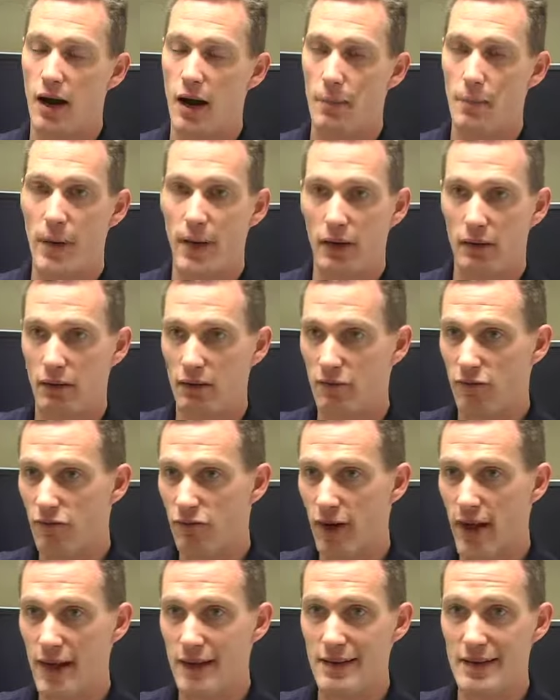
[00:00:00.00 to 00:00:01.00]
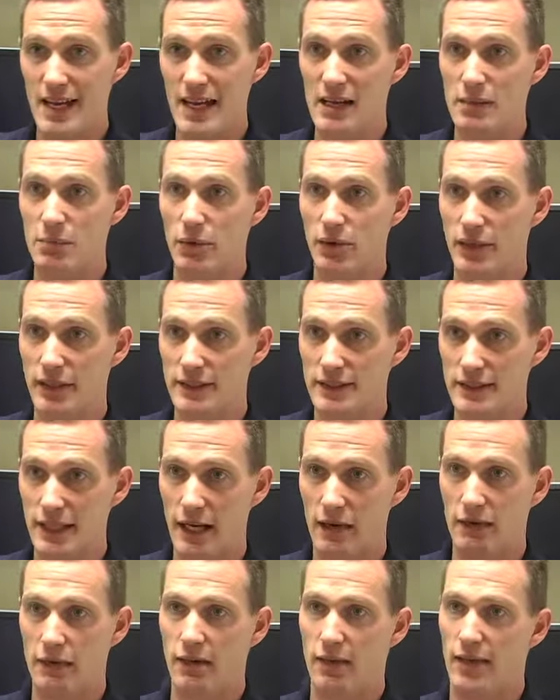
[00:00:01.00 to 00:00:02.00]
a parent, friend, neighbor,
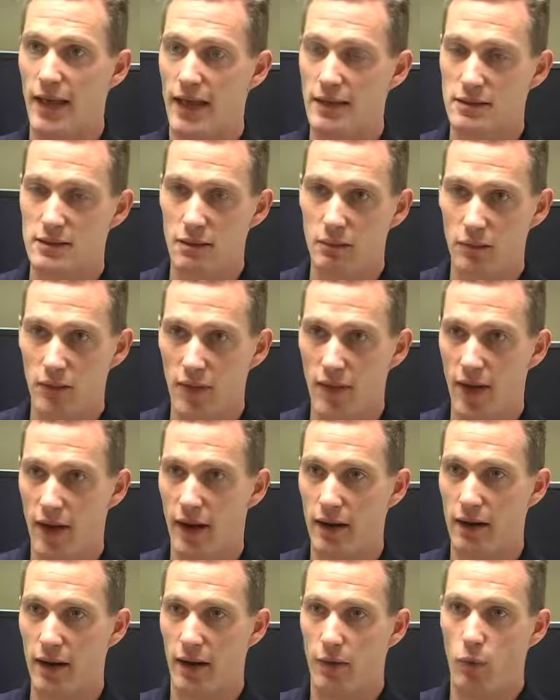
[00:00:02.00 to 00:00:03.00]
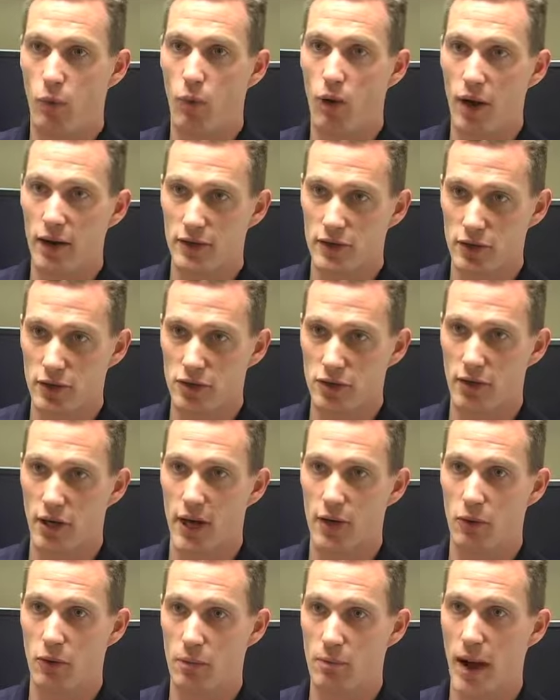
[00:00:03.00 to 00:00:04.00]
etc., that's something that I want to
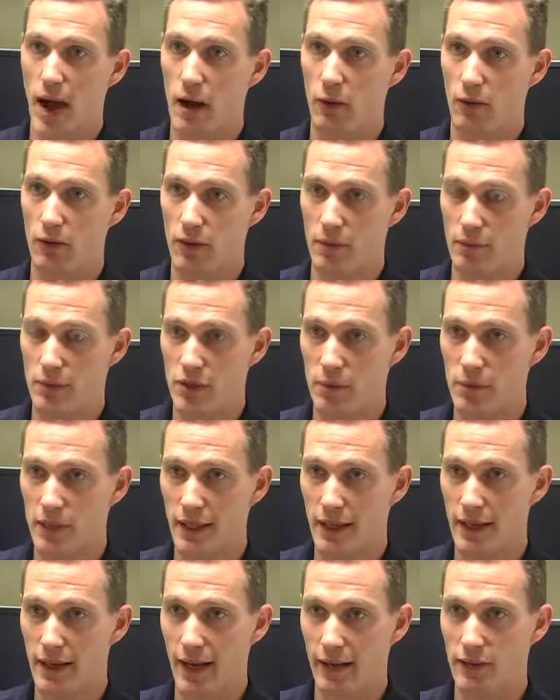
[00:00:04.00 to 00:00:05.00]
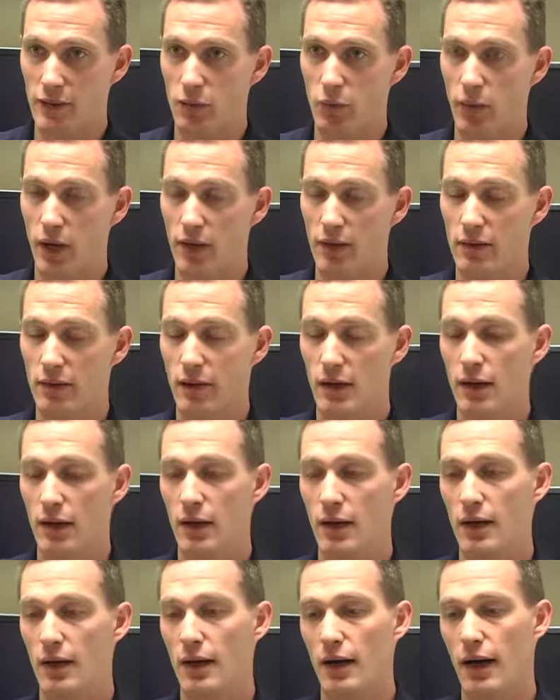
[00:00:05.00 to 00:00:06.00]
try to empower them to be connected with.
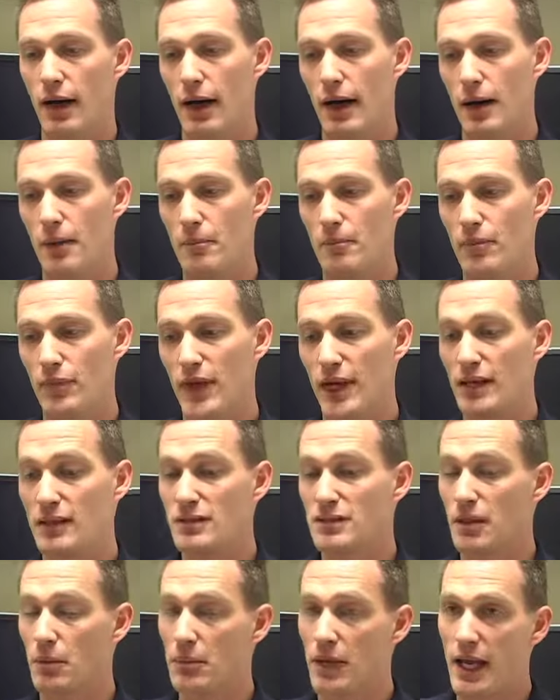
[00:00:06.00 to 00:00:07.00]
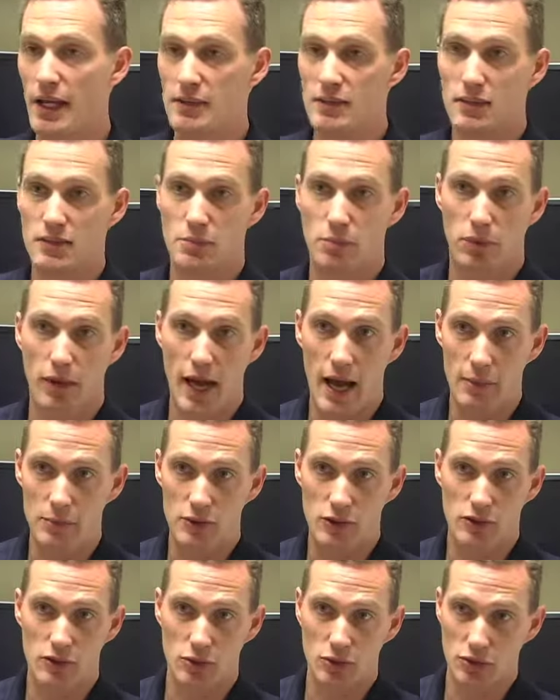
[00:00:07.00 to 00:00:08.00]
In some cases,
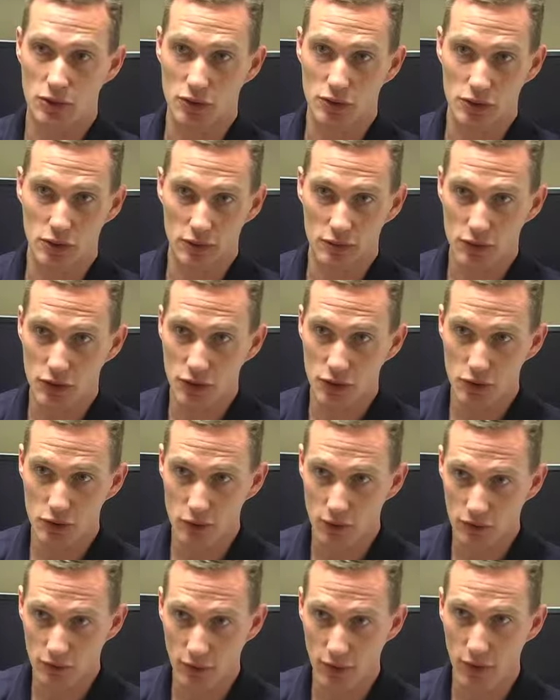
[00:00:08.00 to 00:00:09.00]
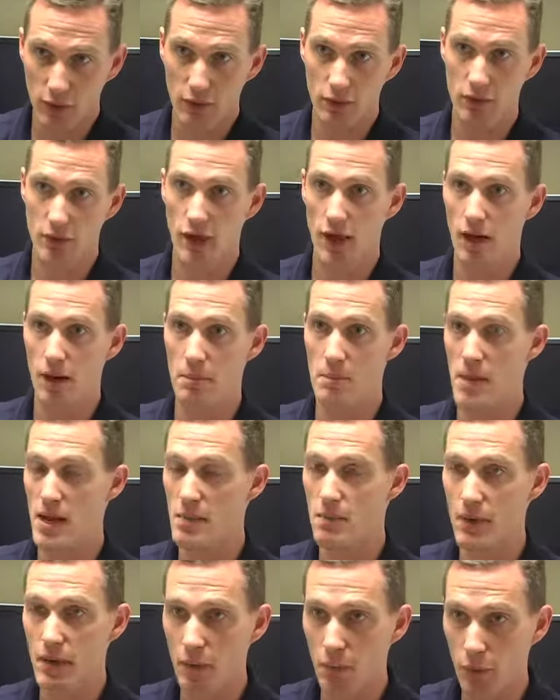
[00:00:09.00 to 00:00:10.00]
perhaps a social services referral may
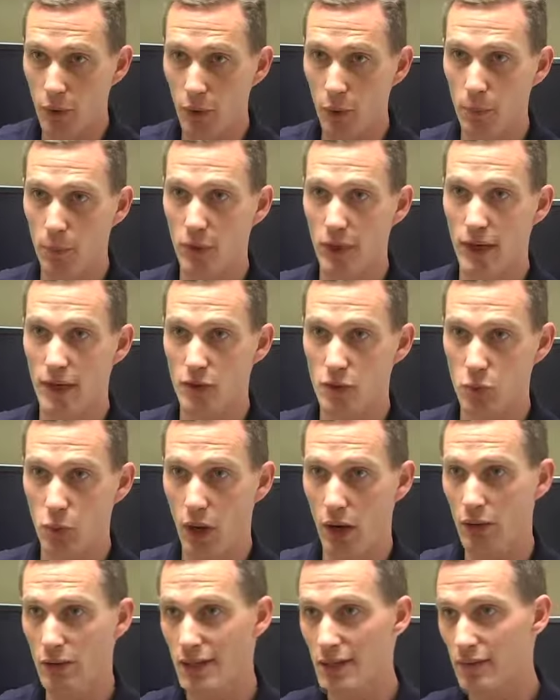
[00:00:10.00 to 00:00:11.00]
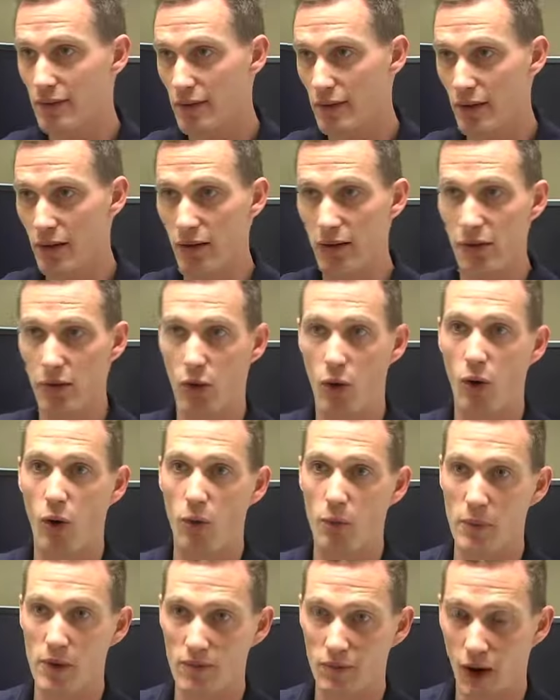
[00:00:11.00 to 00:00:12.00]
be appropriate as well, given the
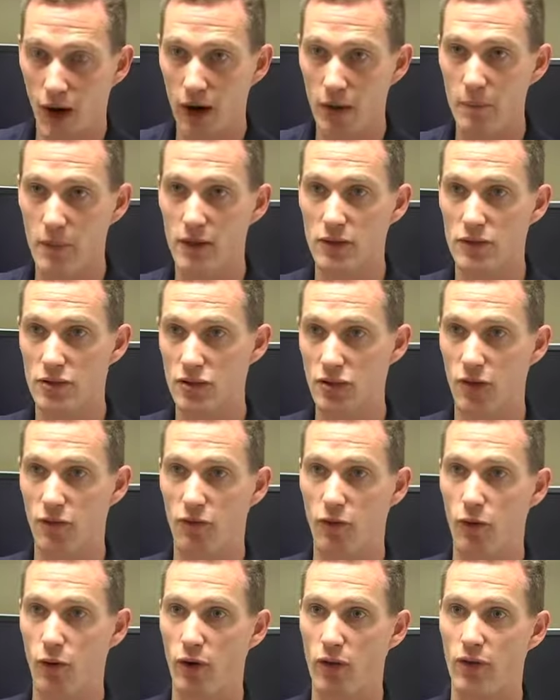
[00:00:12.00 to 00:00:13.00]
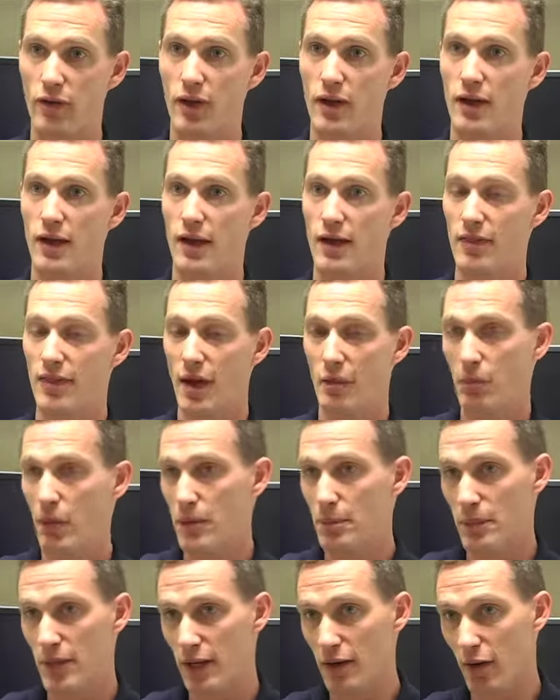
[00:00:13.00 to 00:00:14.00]
home environment and so forth. That
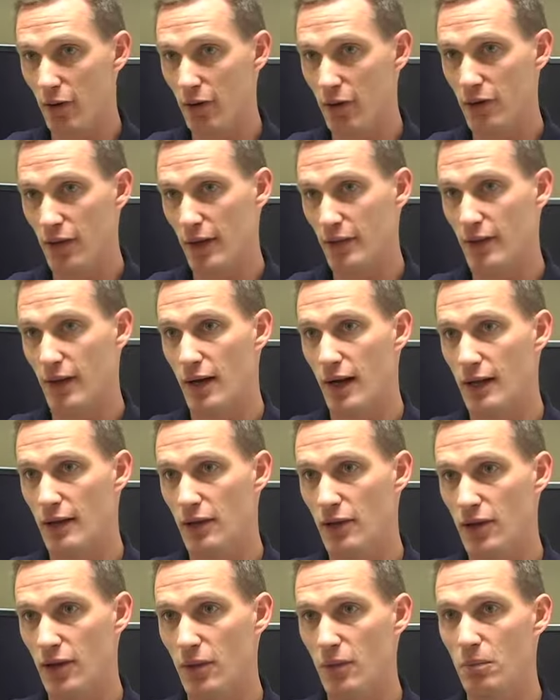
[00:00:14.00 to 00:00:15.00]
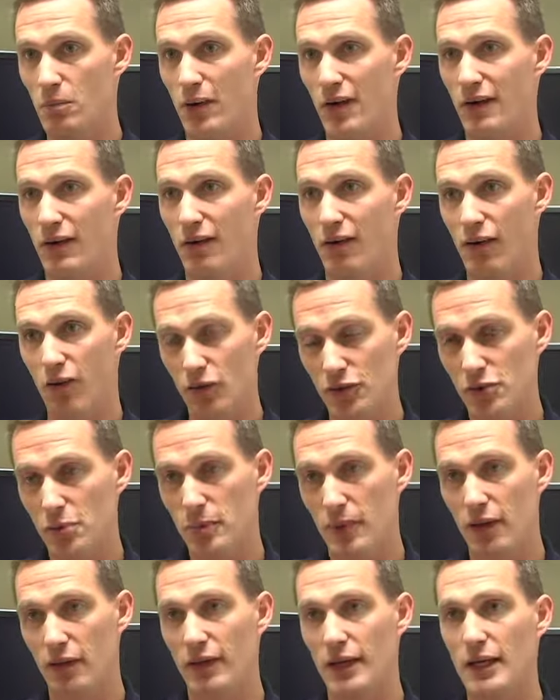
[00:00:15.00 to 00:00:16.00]
might be another thing that I can do. But
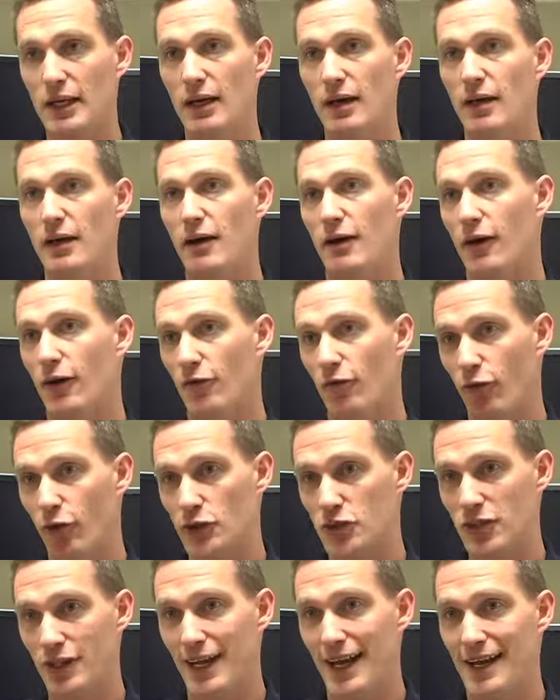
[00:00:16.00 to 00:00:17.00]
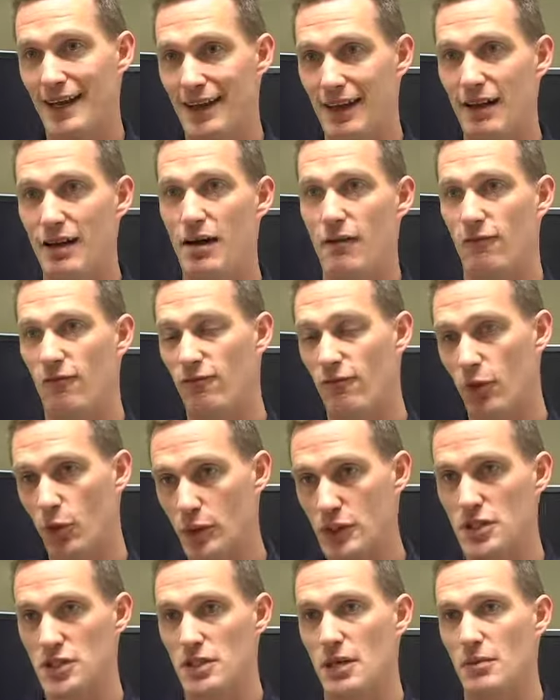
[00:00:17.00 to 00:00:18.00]
ultimately, unfortunately, I cannot
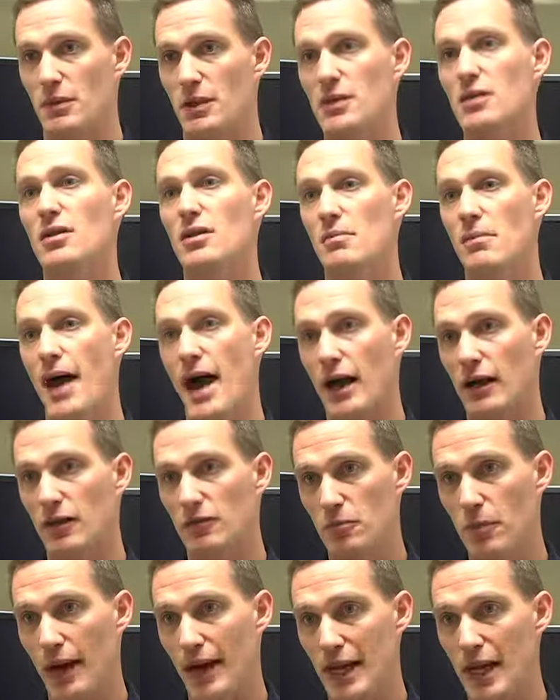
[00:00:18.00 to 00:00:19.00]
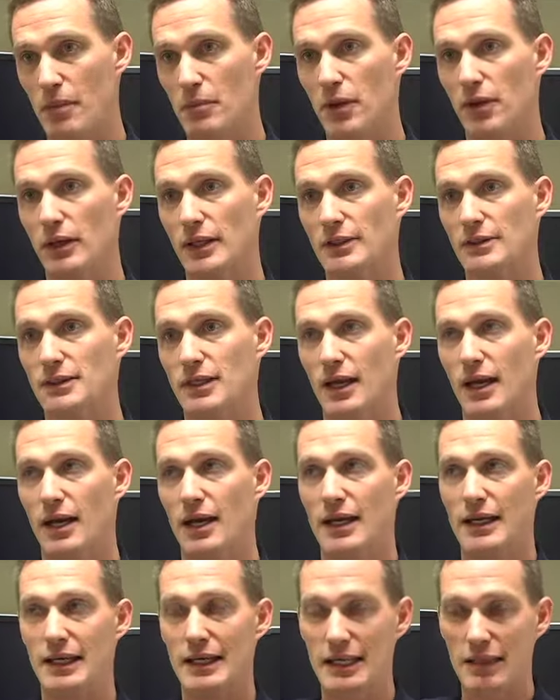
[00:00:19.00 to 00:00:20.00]
force them into the back of my ambulance,
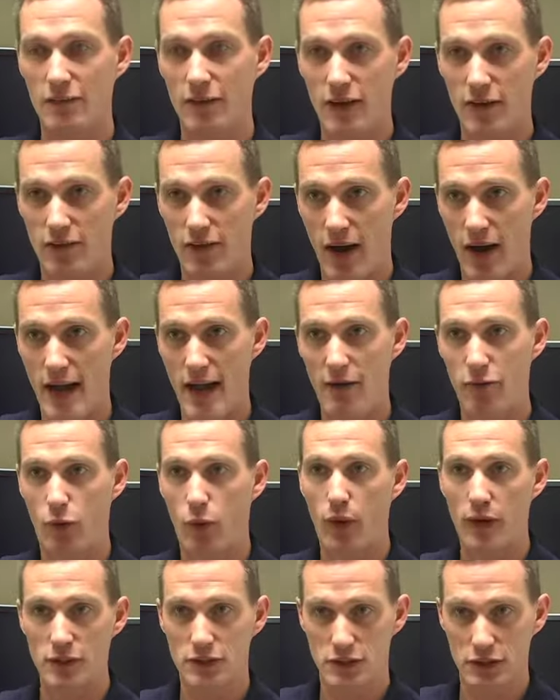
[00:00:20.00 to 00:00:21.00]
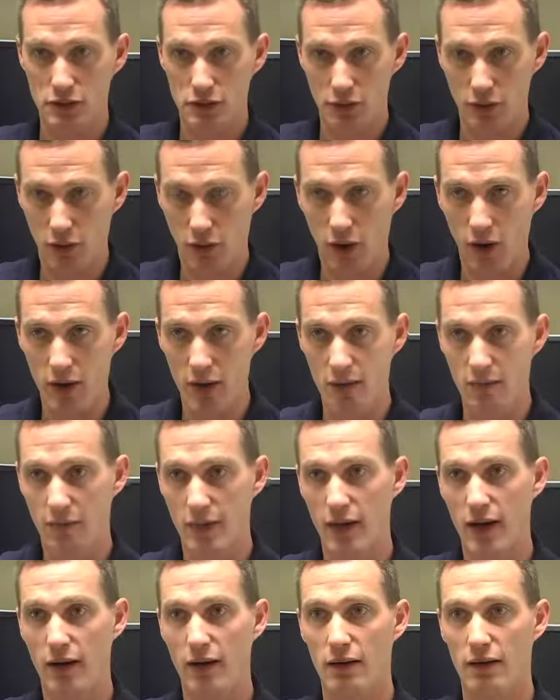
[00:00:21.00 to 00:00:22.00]
even if I have questions regarding
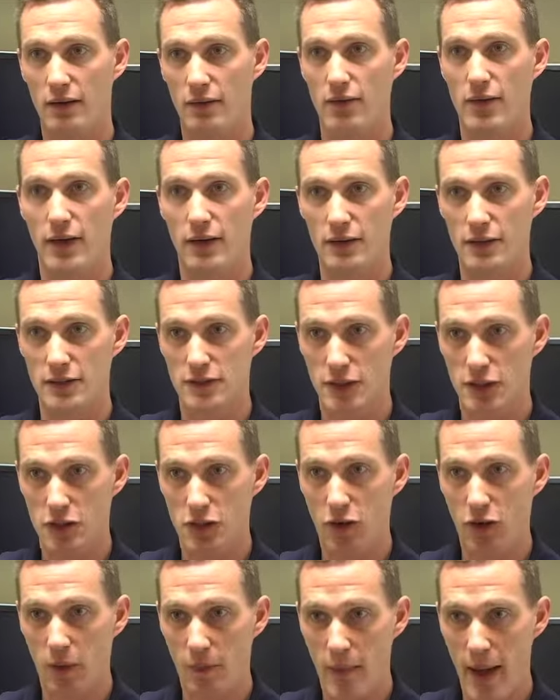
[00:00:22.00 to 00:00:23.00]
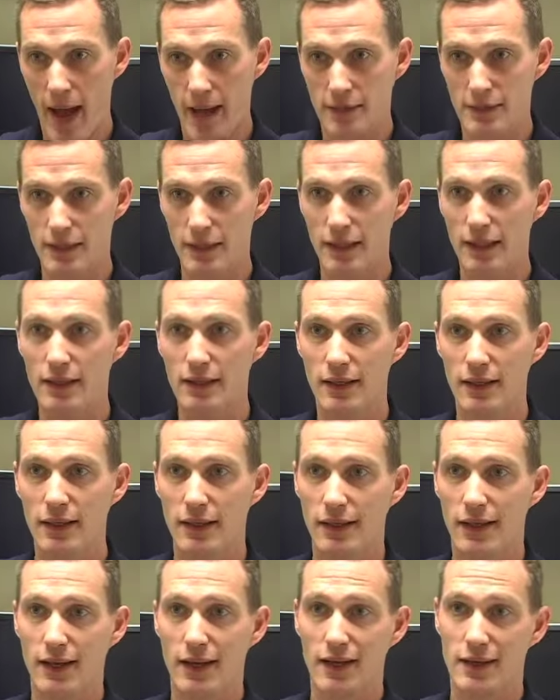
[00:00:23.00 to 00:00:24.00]
their decisional capacity.
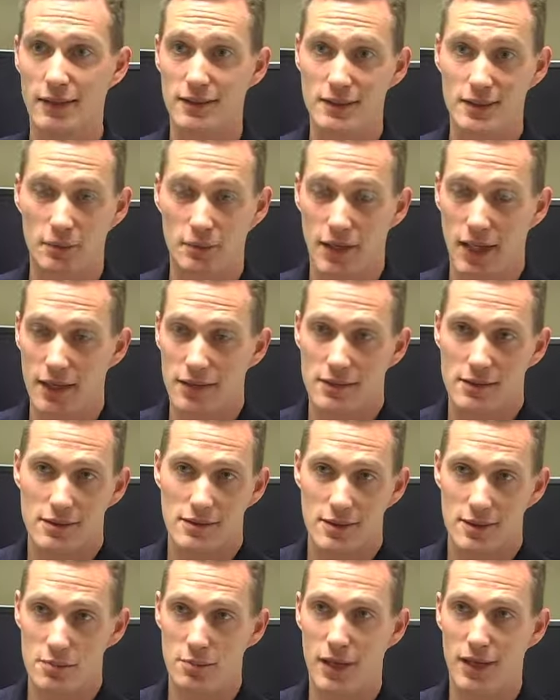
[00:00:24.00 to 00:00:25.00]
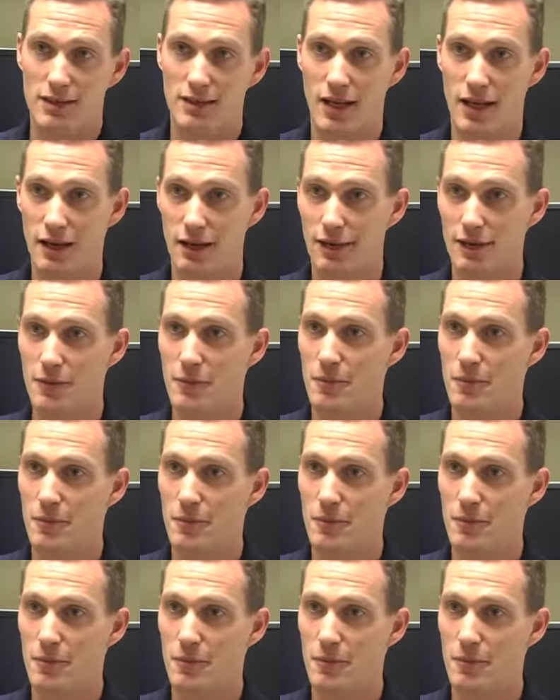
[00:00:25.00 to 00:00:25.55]
And in some cases, this may take